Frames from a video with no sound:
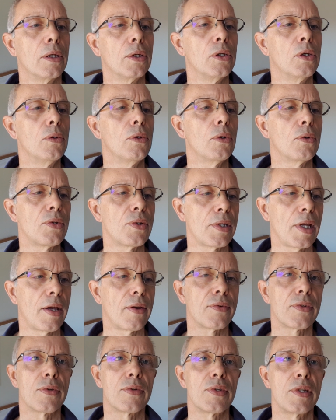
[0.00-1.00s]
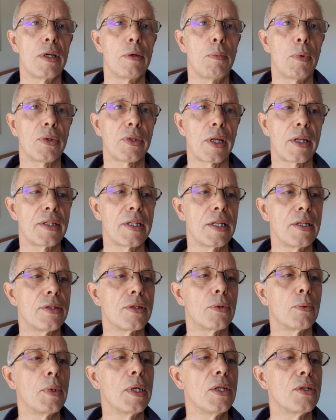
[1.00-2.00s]
You yourselves have seen what I did
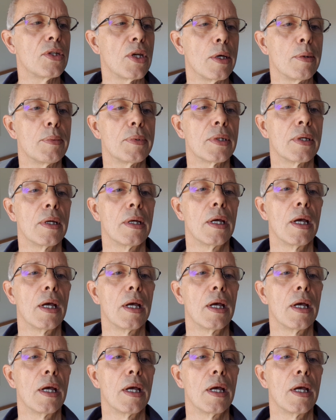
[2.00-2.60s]
to Egypt,